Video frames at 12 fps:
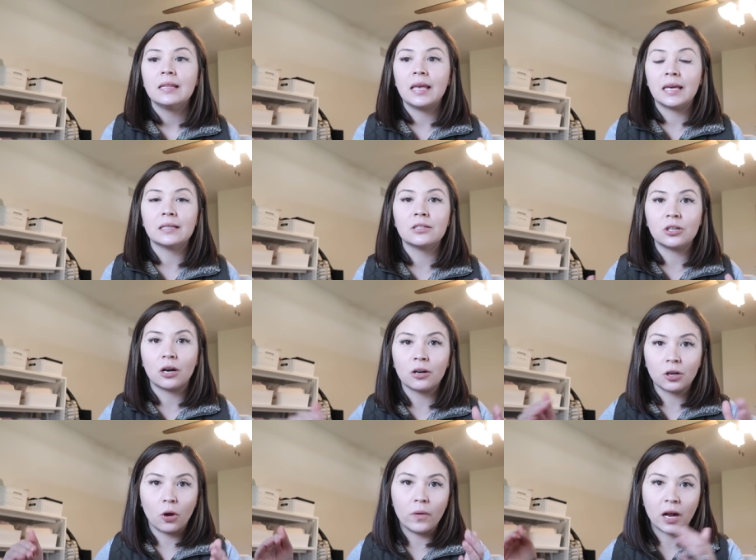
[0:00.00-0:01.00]
they can
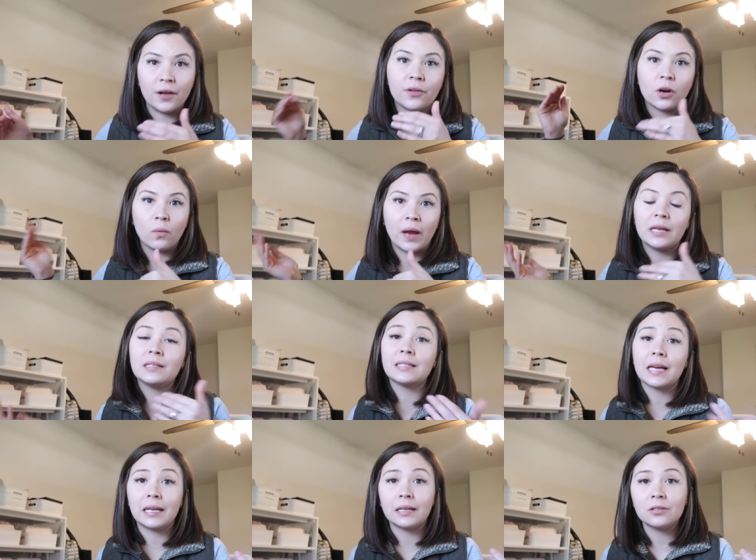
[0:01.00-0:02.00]
start going on their way to
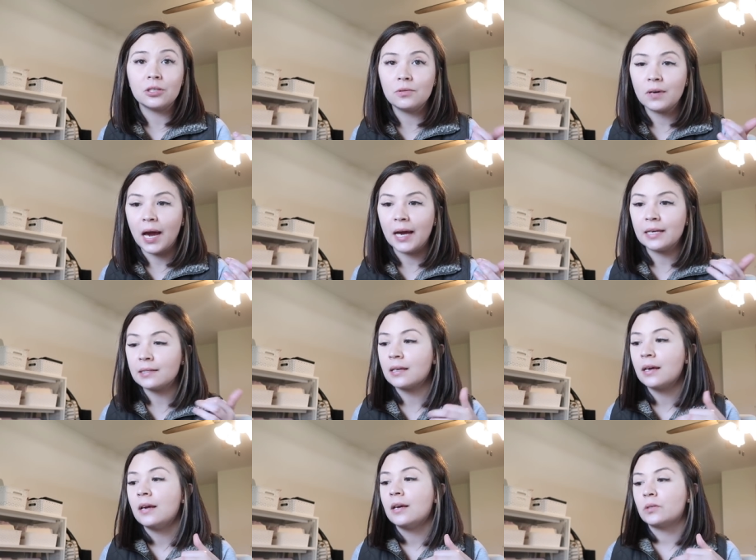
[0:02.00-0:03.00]
getting to you guys.
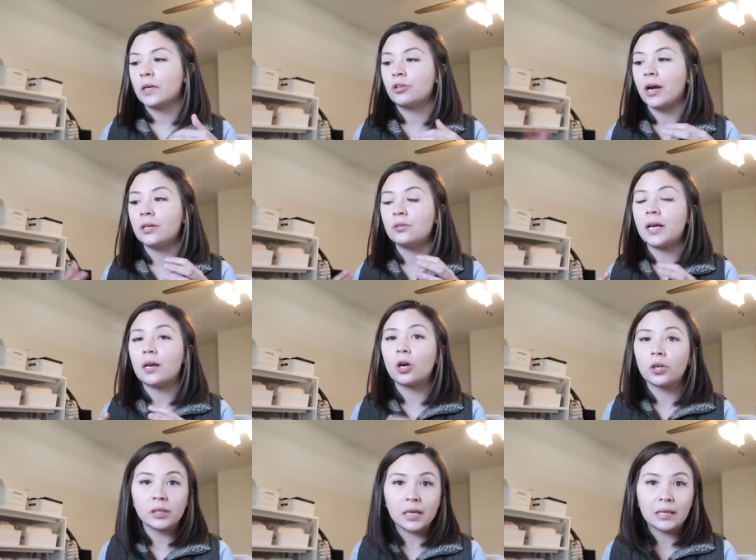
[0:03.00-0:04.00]
So I try and do that
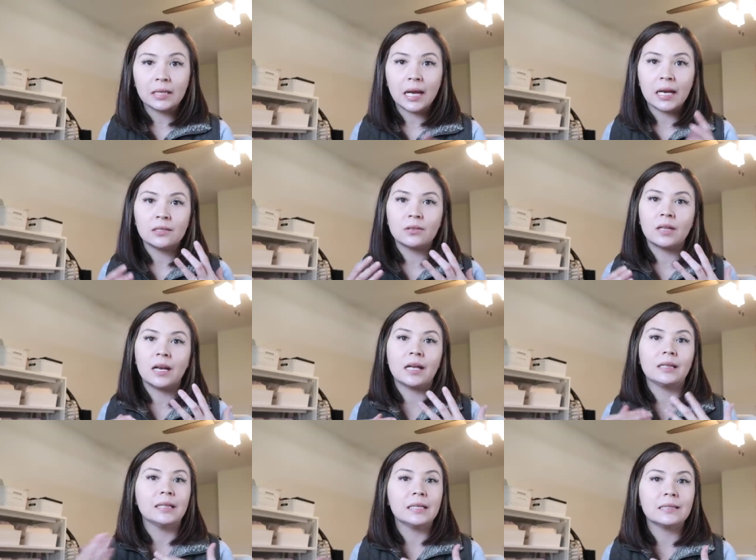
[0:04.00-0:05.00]
early in the day so that
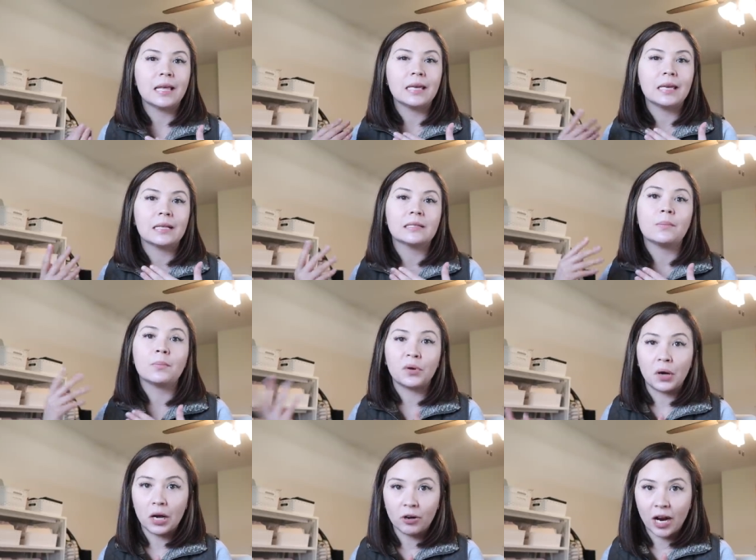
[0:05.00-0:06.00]
at least they can get some
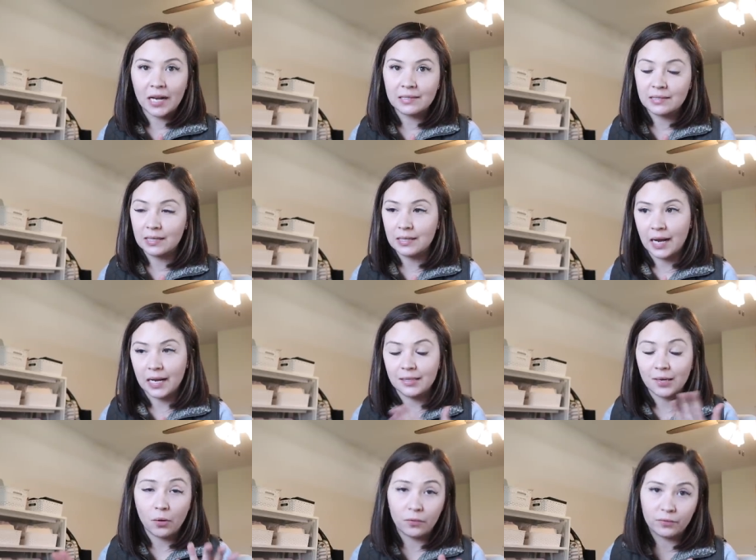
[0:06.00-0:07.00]
progress tonight,
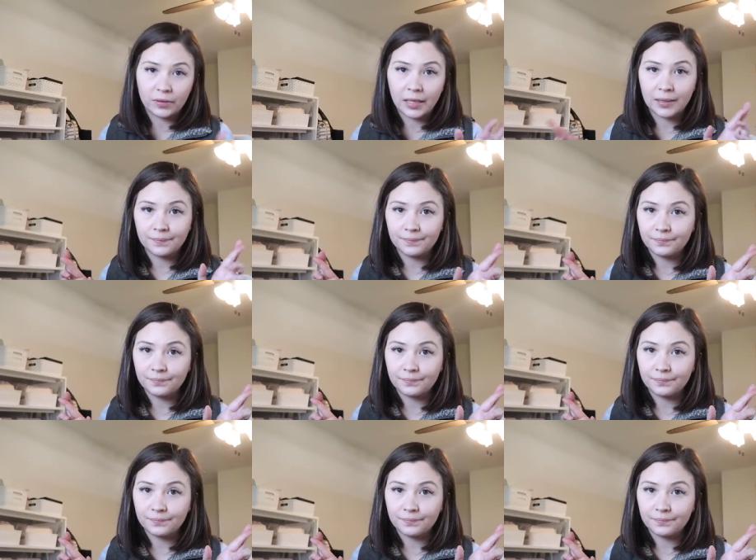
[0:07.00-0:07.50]
hopefully.